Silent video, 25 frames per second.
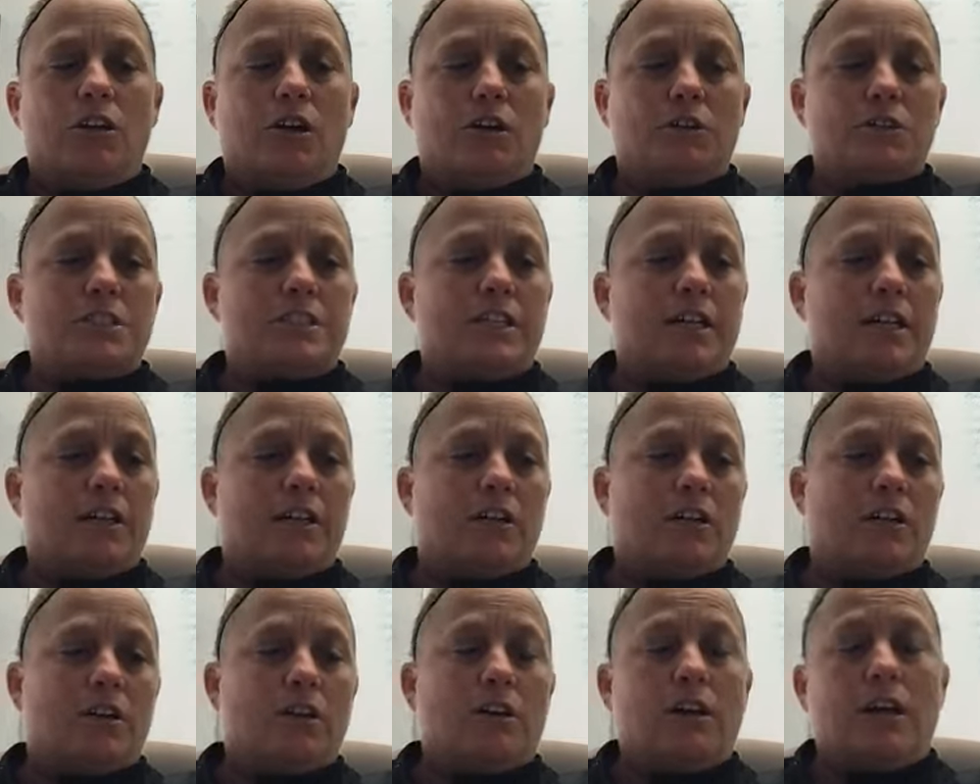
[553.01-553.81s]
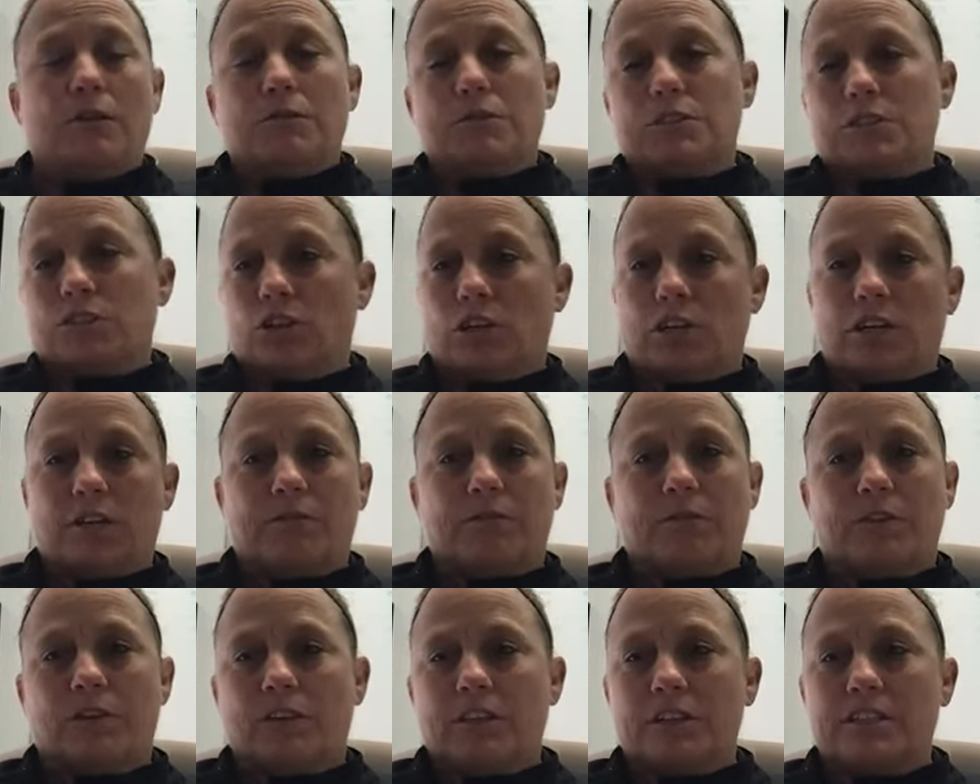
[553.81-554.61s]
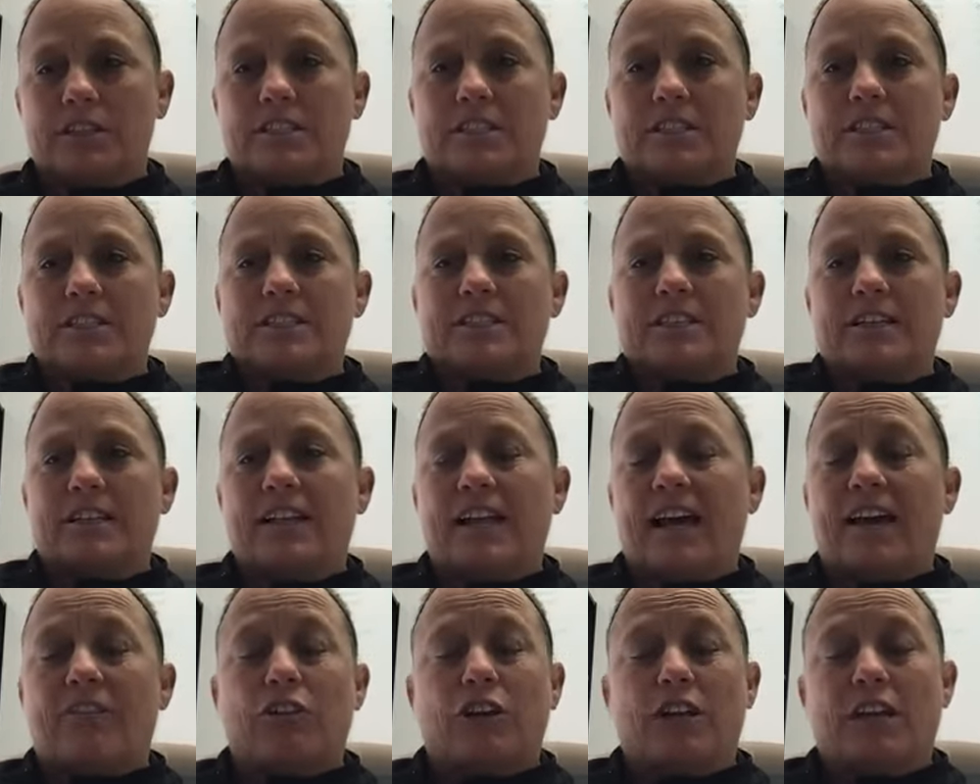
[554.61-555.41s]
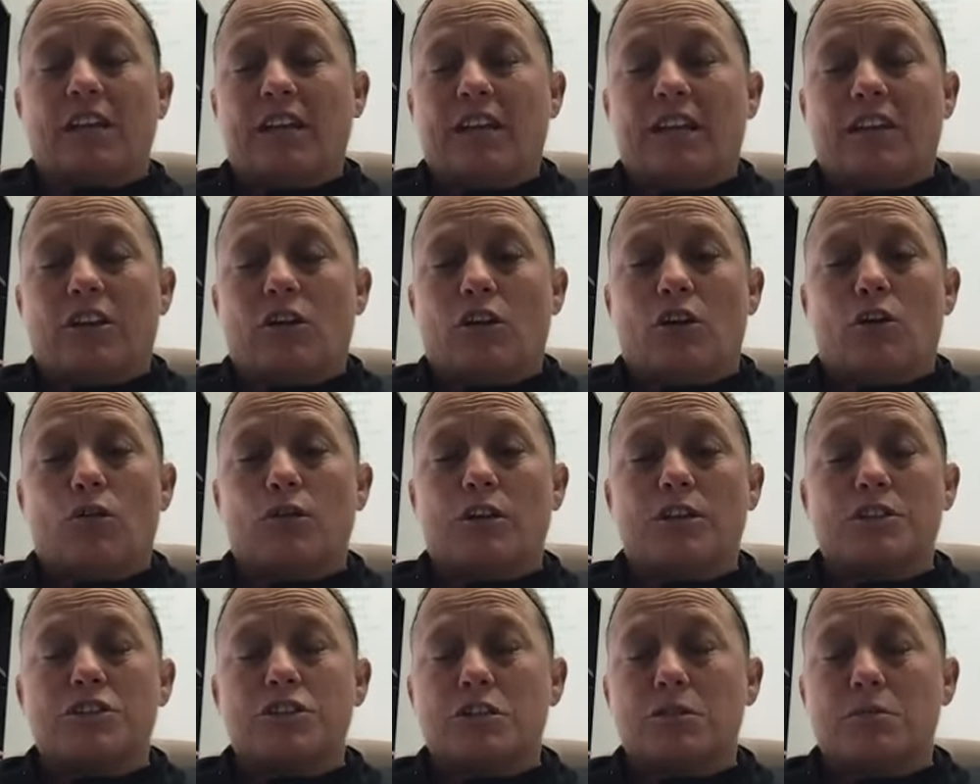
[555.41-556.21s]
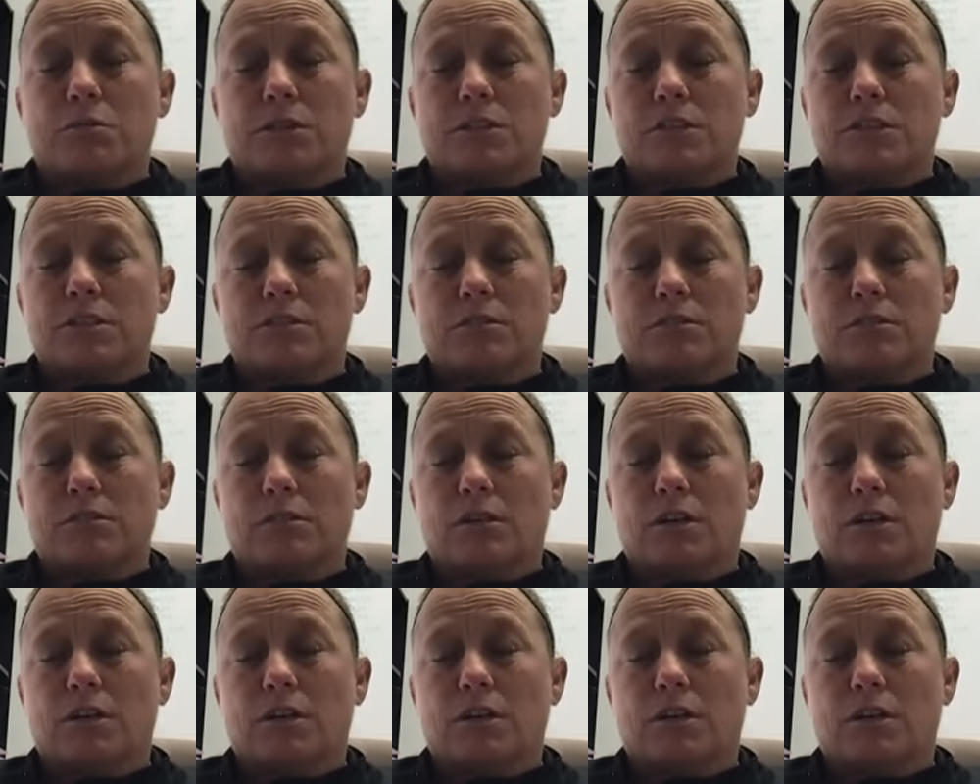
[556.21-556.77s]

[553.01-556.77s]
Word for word: I was telling her I was looking for an assistant. I really didn't know that she was,